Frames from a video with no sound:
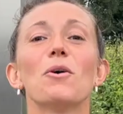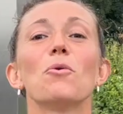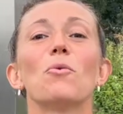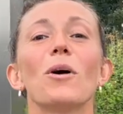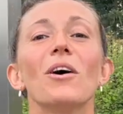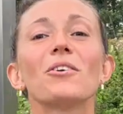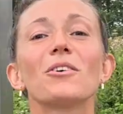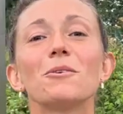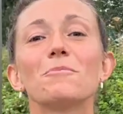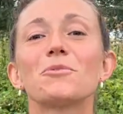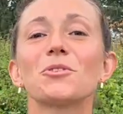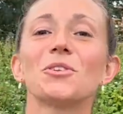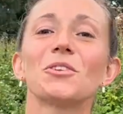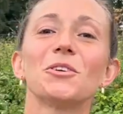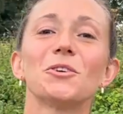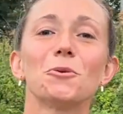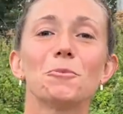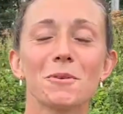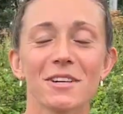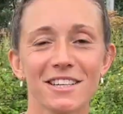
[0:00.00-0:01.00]
Welcome to the
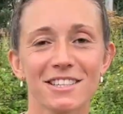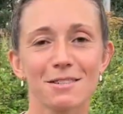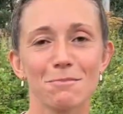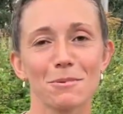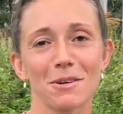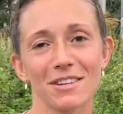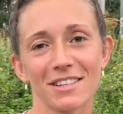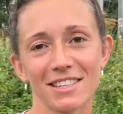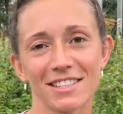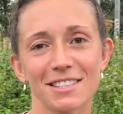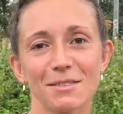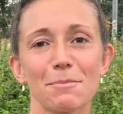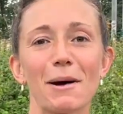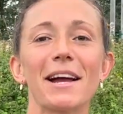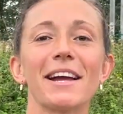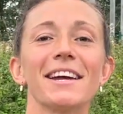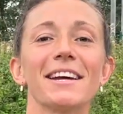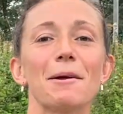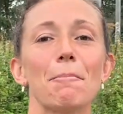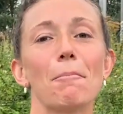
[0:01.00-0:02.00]
Human Experience by
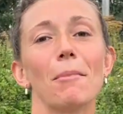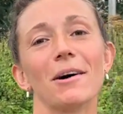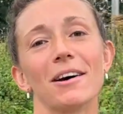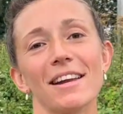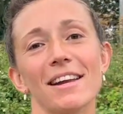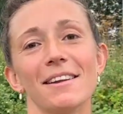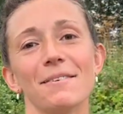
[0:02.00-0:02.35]
Hiddenbody.